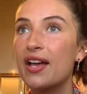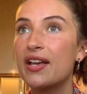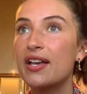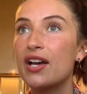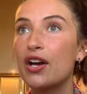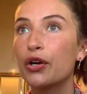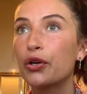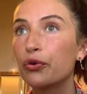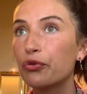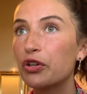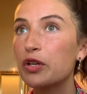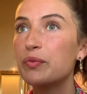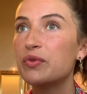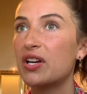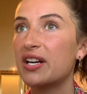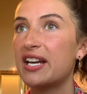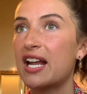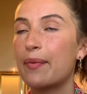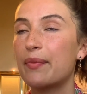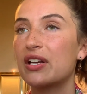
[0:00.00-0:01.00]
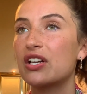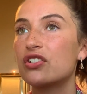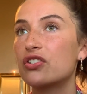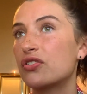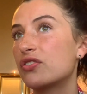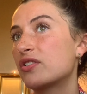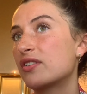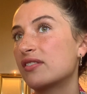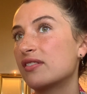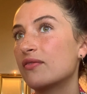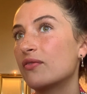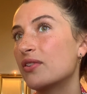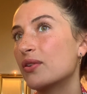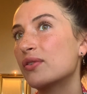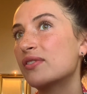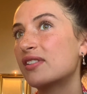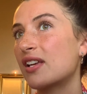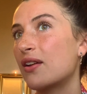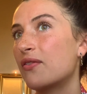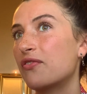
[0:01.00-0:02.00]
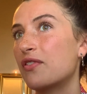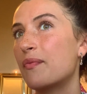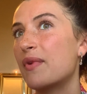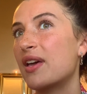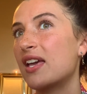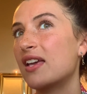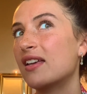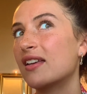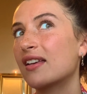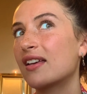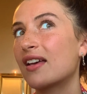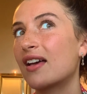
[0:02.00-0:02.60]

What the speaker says: a group dynamic just doesn't feel safe for me.